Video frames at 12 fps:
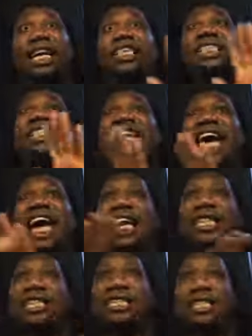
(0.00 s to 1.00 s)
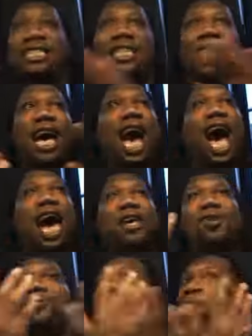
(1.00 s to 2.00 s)
is dance. How
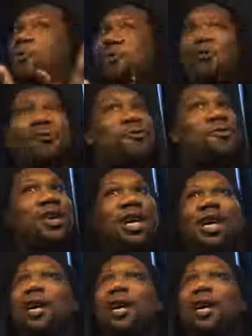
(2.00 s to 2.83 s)
you move.